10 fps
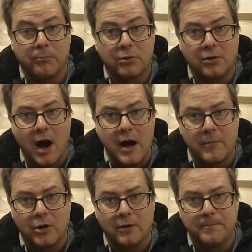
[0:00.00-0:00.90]
the
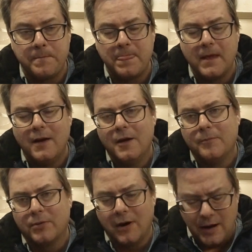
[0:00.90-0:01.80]
primer.
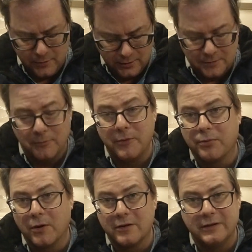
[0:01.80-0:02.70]
Primer can be
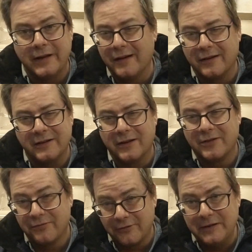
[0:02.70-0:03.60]
broken down into
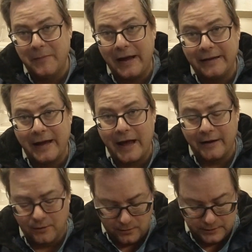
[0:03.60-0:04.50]
three main
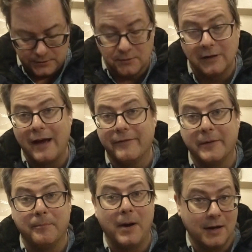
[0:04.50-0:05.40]
categories. You can have
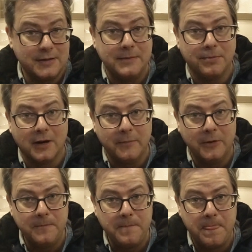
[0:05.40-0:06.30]
an epoxy
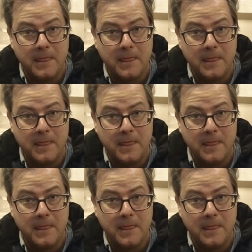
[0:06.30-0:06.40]
primer,